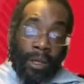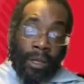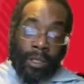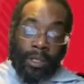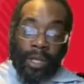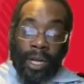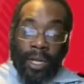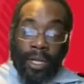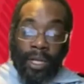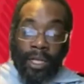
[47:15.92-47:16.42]

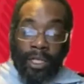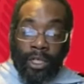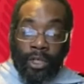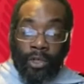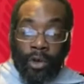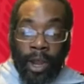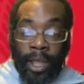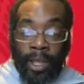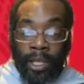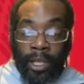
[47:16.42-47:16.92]
trying to
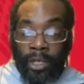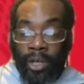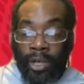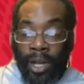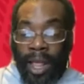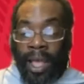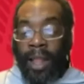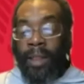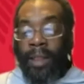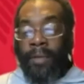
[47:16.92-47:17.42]
destroy it, you're
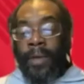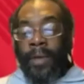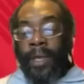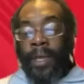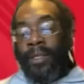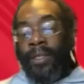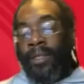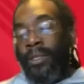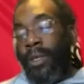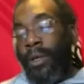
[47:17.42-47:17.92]
trying to
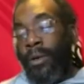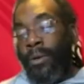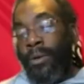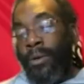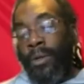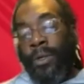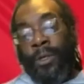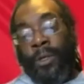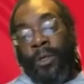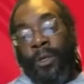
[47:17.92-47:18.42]
elevate. So,
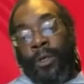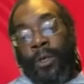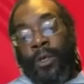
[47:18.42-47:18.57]
mm.